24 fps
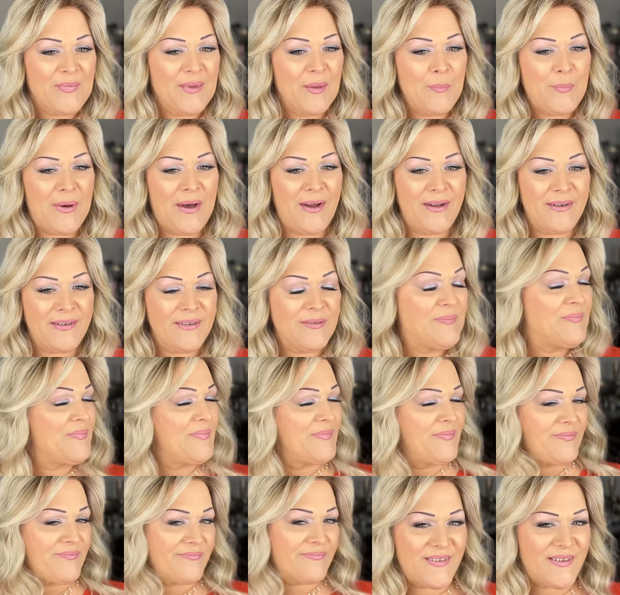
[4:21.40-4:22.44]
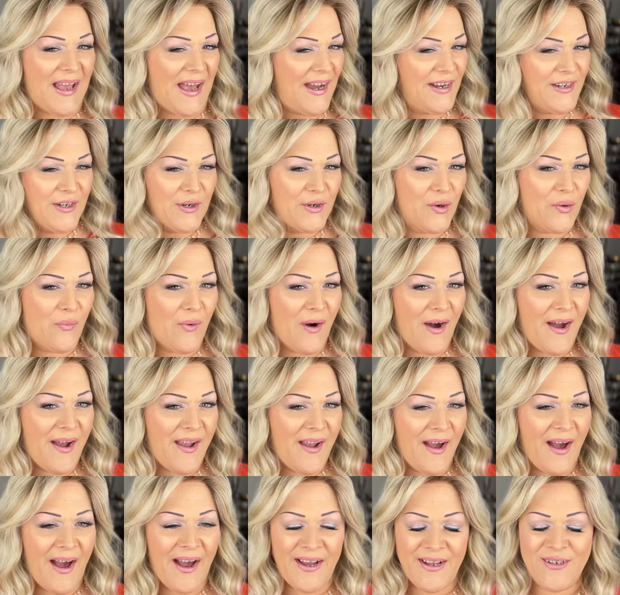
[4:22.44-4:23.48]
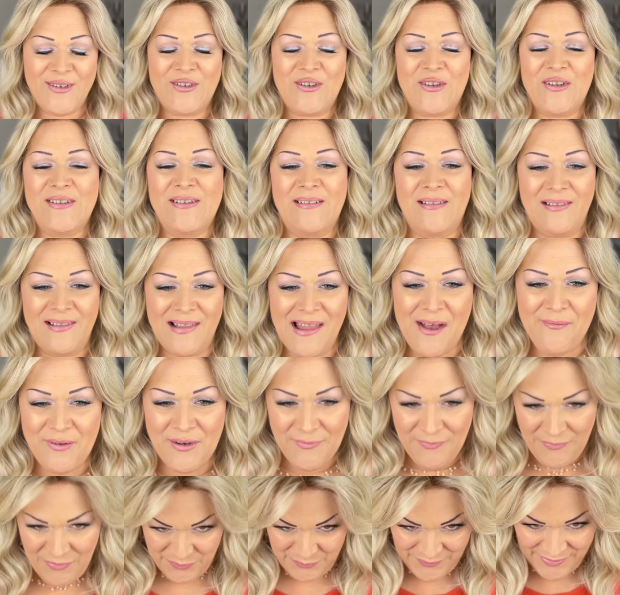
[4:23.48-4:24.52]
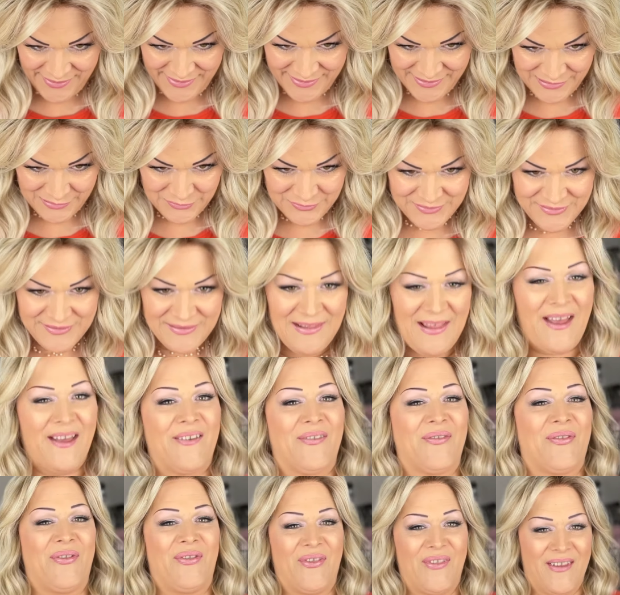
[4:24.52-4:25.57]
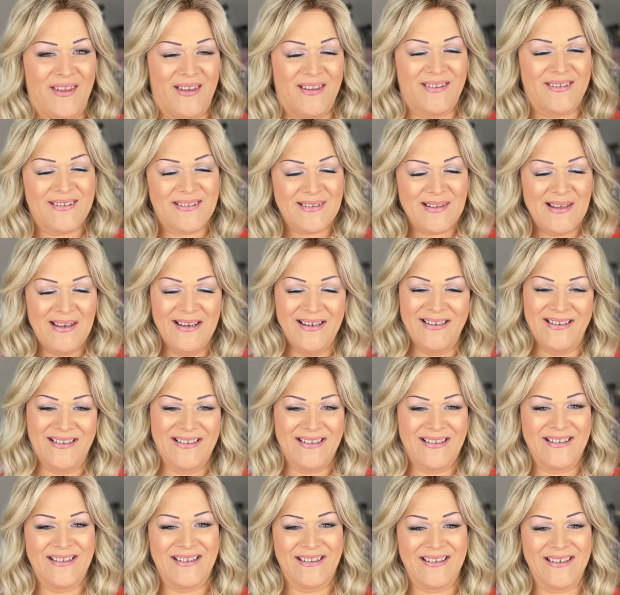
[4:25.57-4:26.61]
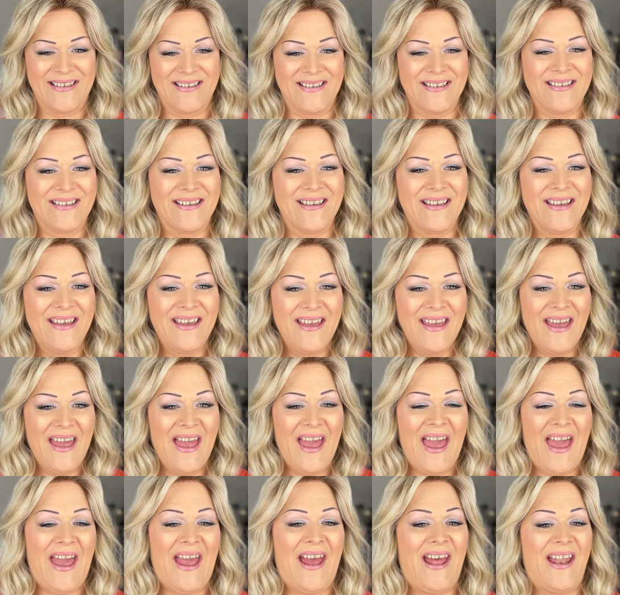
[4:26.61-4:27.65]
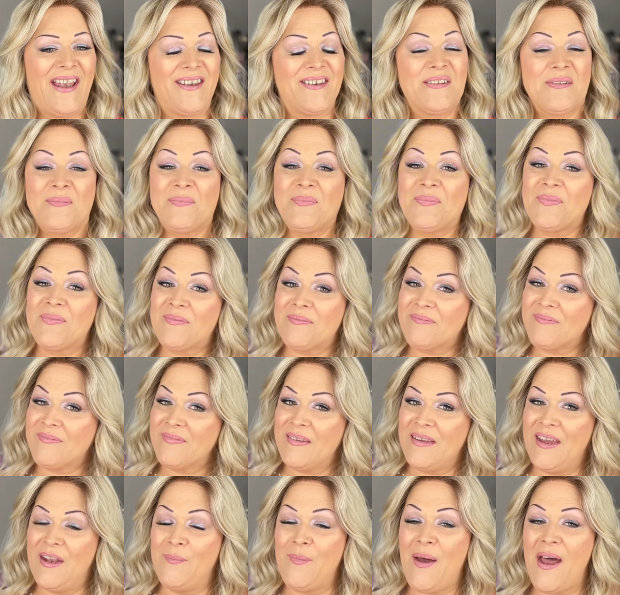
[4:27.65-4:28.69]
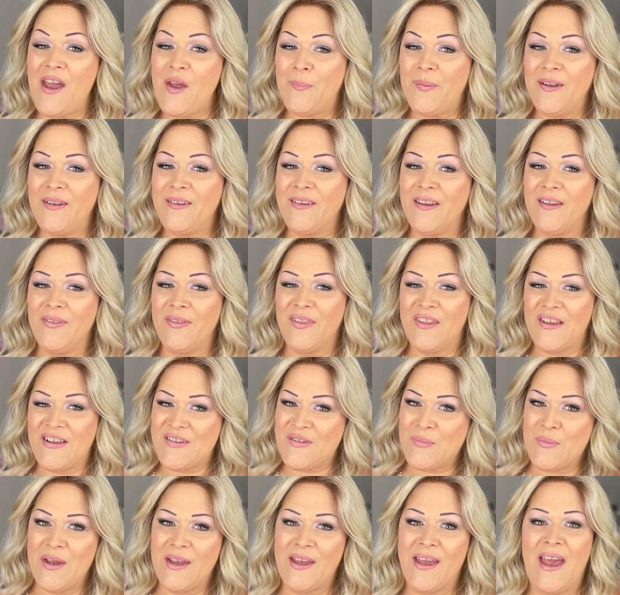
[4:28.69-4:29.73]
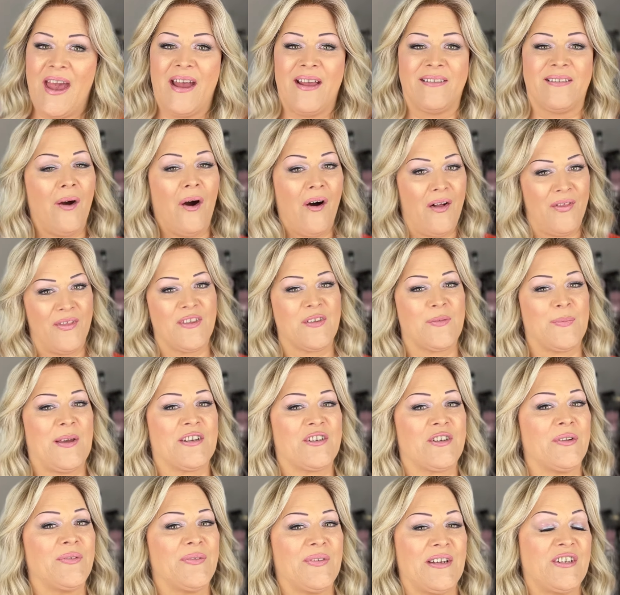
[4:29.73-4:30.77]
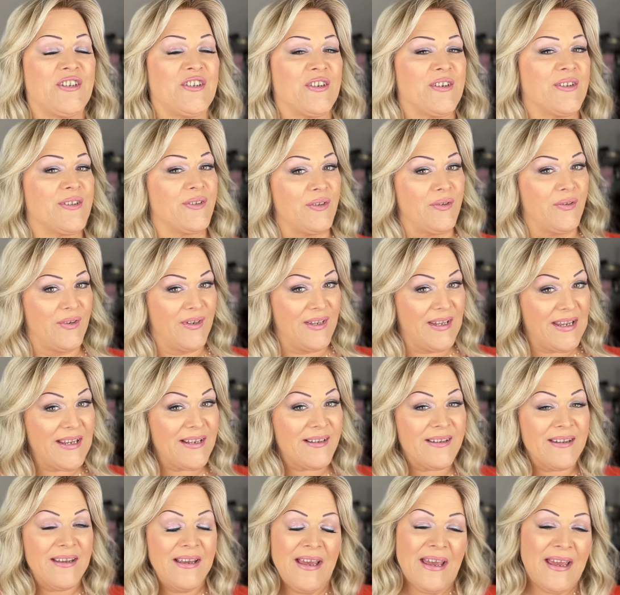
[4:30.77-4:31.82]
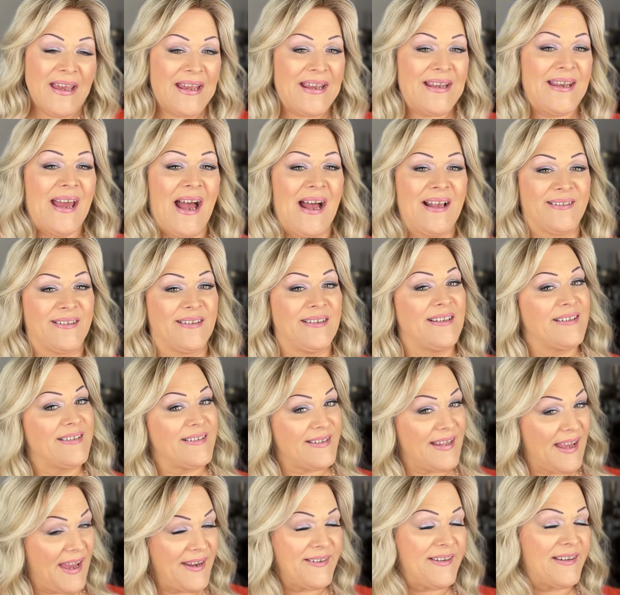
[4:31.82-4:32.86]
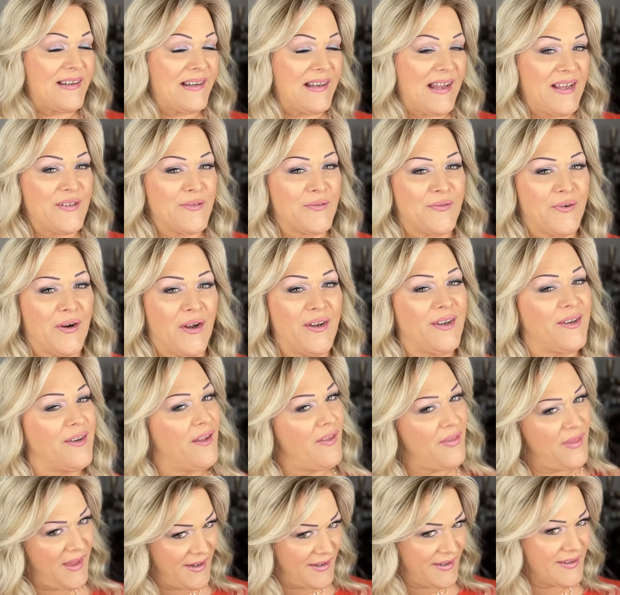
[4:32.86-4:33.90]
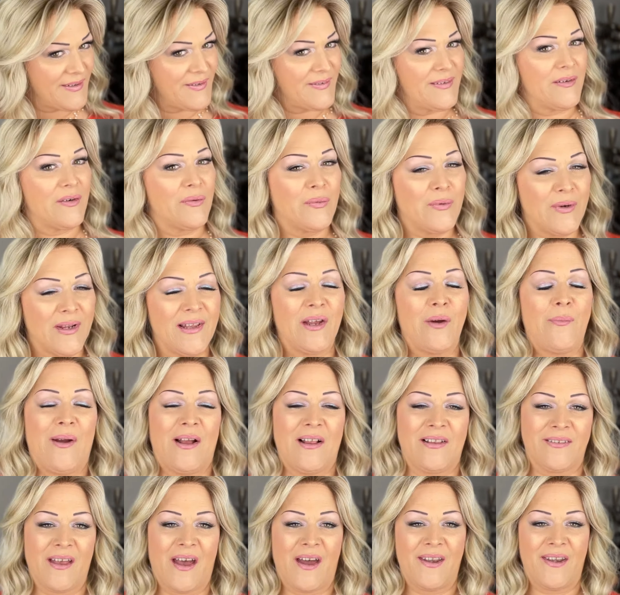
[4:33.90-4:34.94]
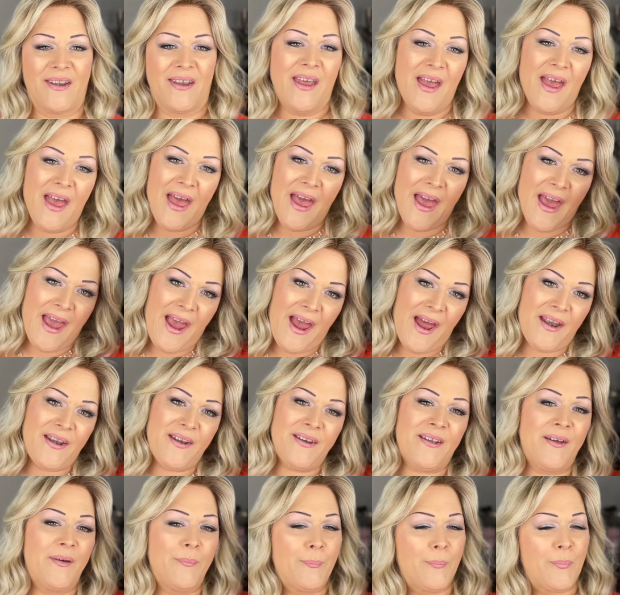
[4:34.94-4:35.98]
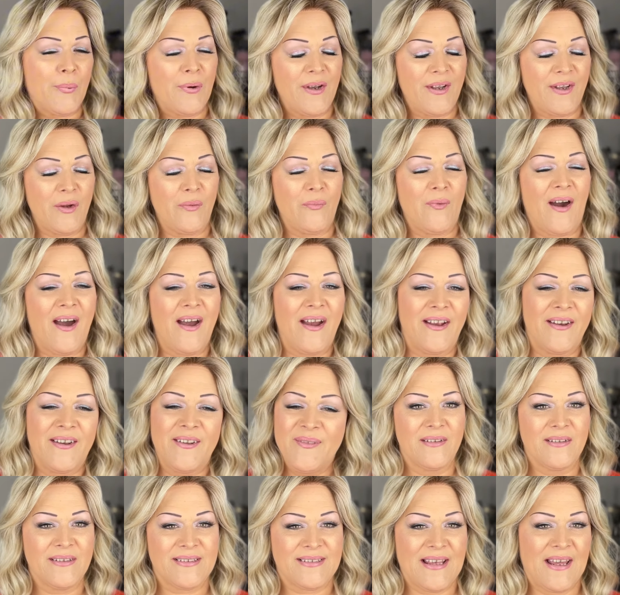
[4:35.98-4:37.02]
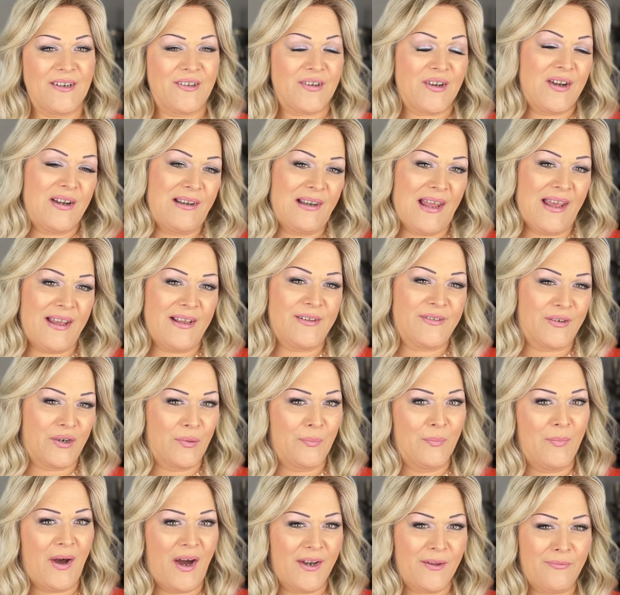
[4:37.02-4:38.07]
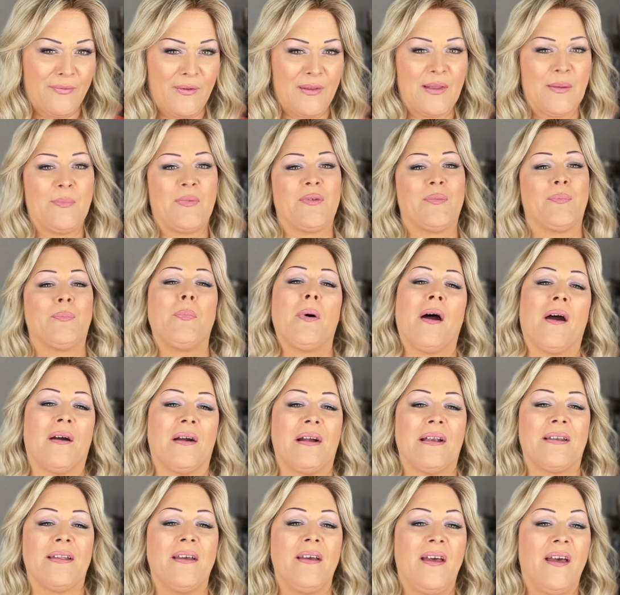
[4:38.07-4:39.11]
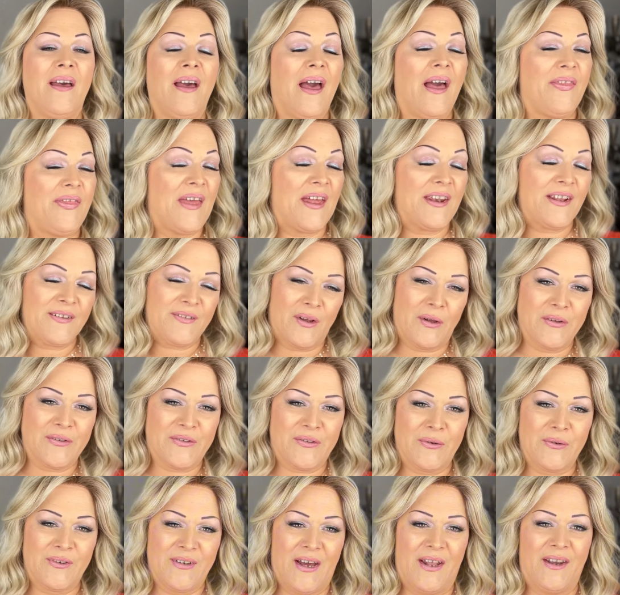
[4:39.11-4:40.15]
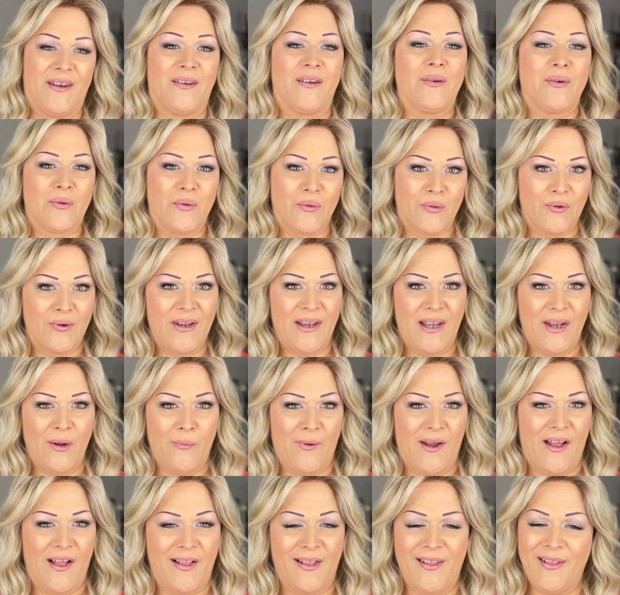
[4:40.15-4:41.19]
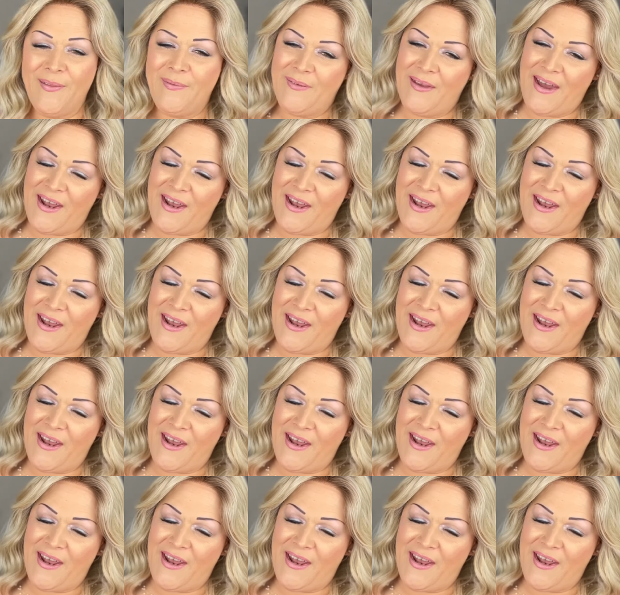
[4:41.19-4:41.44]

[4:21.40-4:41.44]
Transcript: But I don't know why, I just love it the way it looks like this. And in my opinion, this wig has all the special features you need. It has an extended lace front that is really well done and a pretty wide center lace or monofilament part that is also done really well.